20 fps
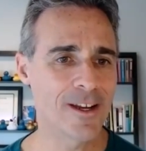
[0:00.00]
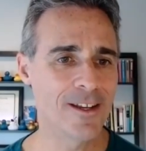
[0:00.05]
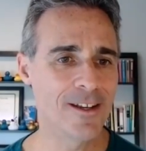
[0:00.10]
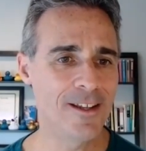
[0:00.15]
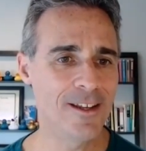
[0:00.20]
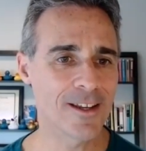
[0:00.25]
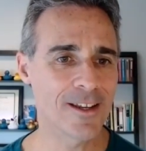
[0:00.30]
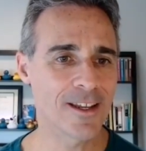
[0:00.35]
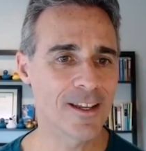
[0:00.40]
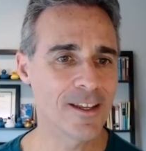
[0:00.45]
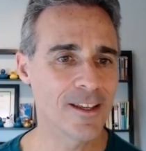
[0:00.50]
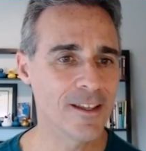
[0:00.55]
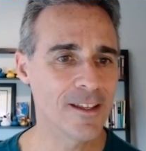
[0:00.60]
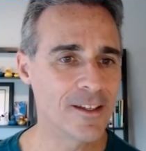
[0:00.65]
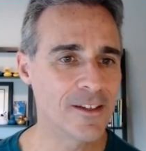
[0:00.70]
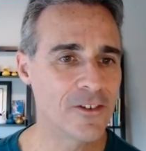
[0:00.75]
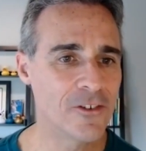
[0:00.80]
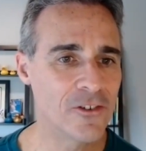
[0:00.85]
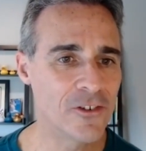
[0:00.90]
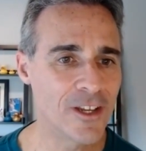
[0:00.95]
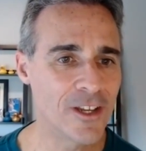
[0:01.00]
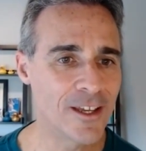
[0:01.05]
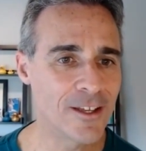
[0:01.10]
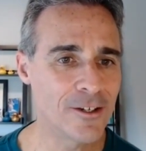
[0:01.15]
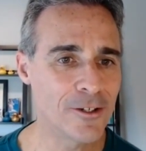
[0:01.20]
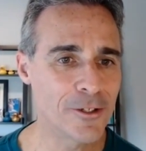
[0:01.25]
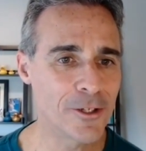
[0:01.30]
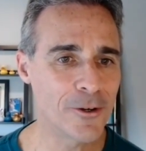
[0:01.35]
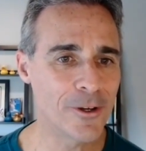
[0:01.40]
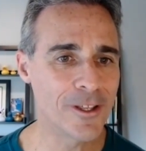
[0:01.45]
and Nick,
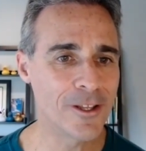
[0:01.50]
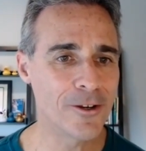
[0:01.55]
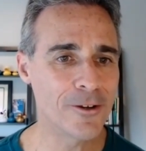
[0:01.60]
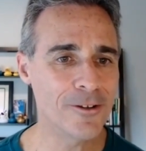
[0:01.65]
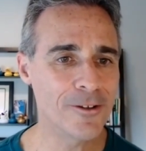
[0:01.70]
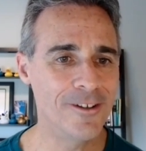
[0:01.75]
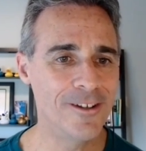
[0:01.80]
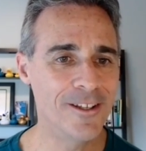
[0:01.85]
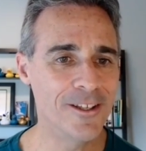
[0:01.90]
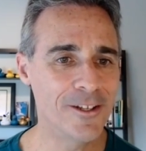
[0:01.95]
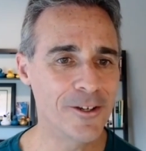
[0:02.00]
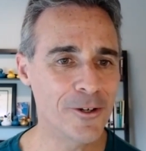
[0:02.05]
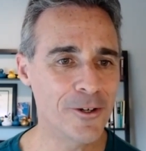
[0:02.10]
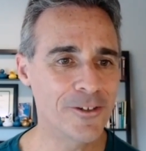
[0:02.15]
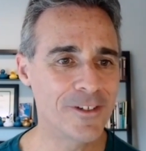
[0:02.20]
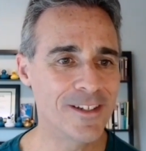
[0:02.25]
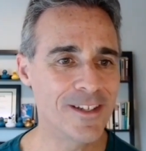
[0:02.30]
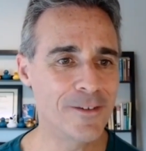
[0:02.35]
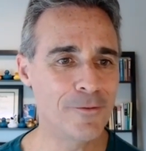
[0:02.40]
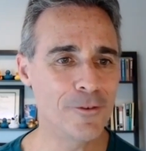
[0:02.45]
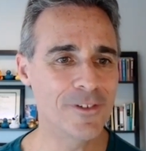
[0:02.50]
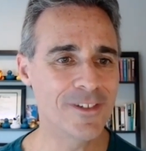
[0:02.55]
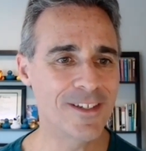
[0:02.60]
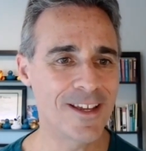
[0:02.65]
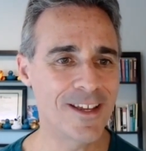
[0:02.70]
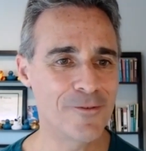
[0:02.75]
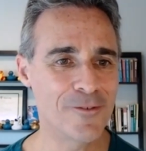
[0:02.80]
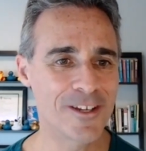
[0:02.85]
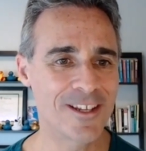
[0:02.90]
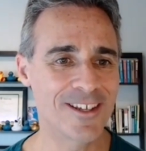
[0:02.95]
channel your inner devil's
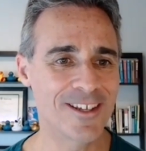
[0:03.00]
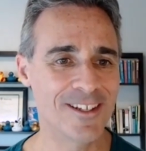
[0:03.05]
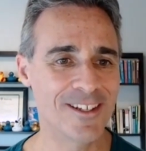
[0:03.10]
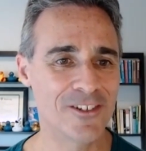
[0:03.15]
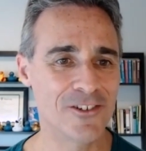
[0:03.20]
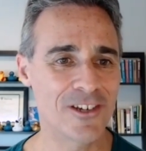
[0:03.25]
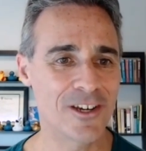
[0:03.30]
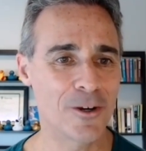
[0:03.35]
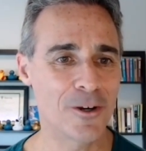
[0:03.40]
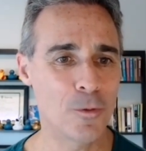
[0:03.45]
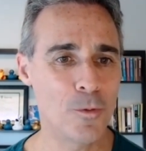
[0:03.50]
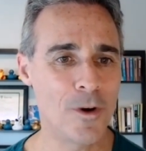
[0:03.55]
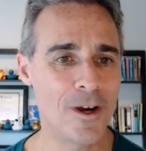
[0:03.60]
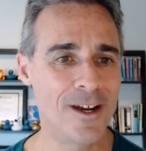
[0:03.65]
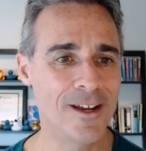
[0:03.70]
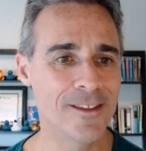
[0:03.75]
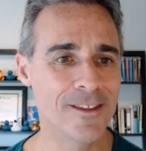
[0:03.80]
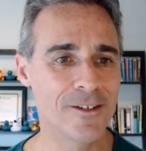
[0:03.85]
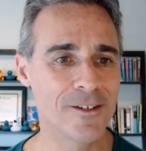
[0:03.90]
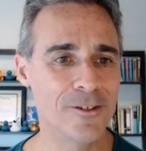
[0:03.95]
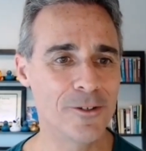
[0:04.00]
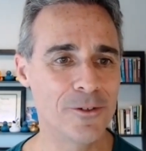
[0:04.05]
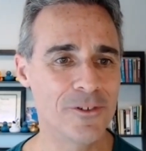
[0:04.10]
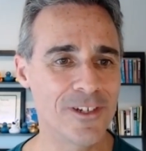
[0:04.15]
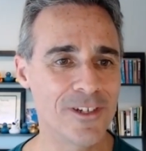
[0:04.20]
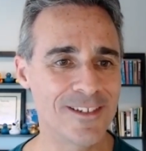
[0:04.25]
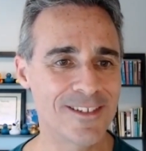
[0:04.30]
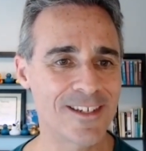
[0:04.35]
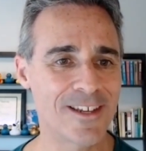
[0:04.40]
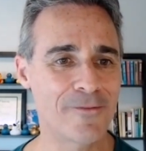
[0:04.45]
advocate and share why the new
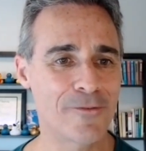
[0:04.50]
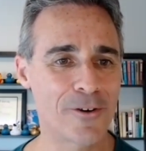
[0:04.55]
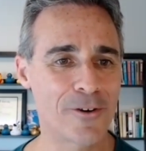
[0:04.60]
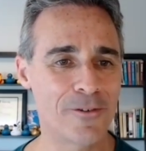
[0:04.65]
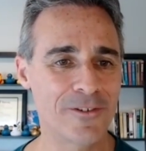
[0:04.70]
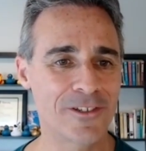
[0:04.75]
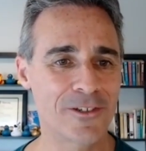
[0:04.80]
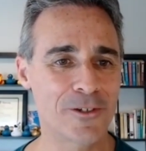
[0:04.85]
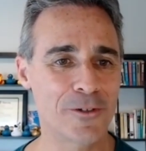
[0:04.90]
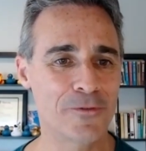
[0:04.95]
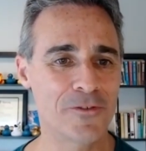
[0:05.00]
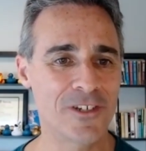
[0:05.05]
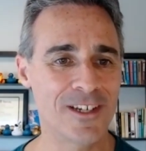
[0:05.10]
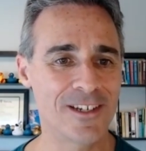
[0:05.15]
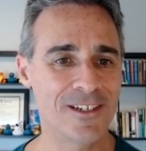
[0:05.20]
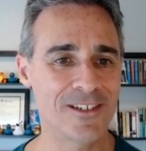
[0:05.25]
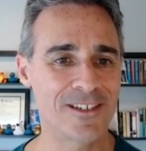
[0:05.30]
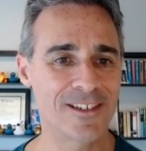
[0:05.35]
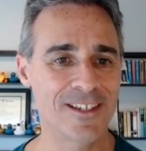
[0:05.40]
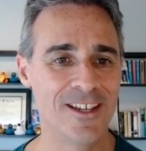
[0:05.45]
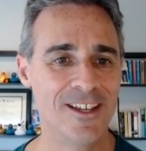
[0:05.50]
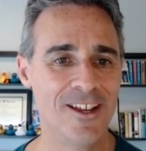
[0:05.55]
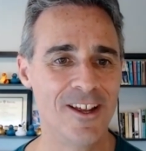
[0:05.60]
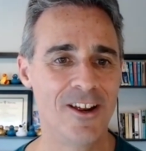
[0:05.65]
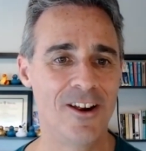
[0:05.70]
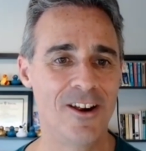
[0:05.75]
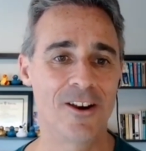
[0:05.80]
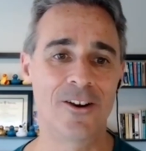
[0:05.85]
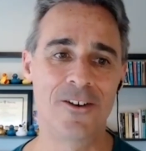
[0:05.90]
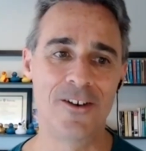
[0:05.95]
Chase Sapphire Reserve changes
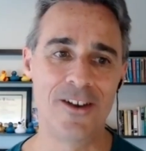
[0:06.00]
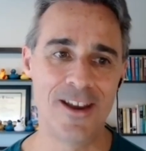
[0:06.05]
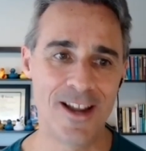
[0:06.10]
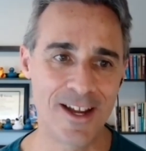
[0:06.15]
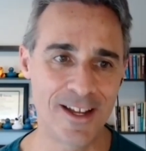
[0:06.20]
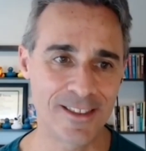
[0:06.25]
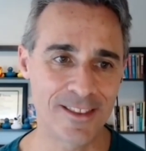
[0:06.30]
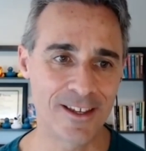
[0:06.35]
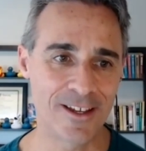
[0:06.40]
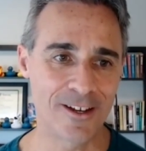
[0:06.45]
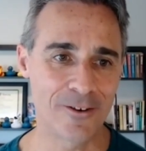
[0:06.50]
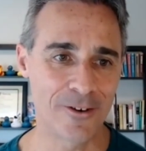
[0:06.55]
are not that